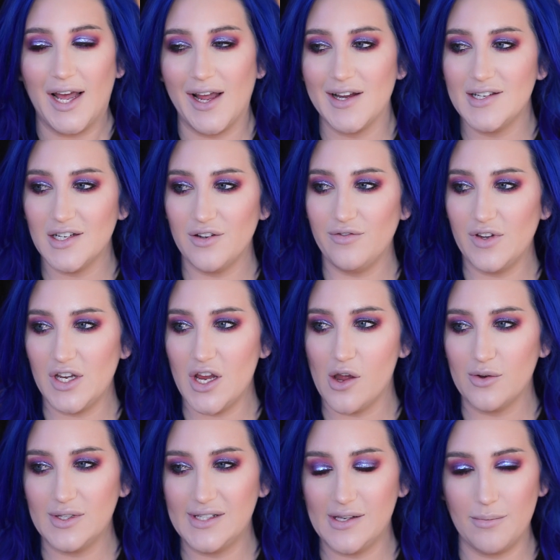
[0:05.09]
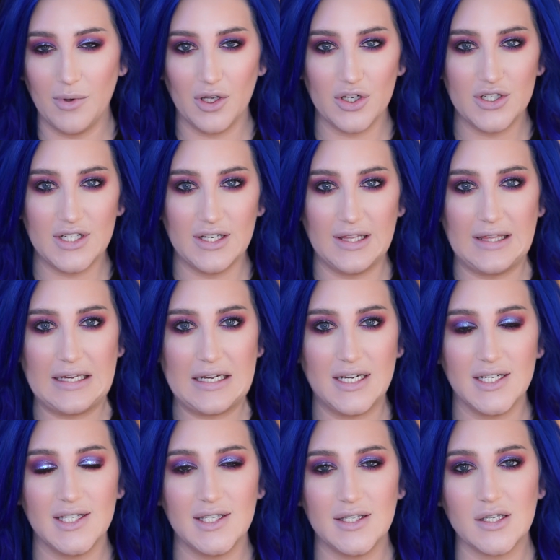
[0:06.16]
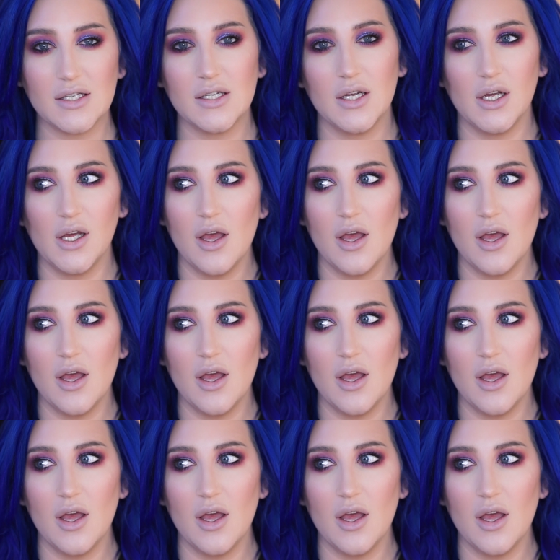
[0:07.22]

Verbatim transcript: I did a video similar to this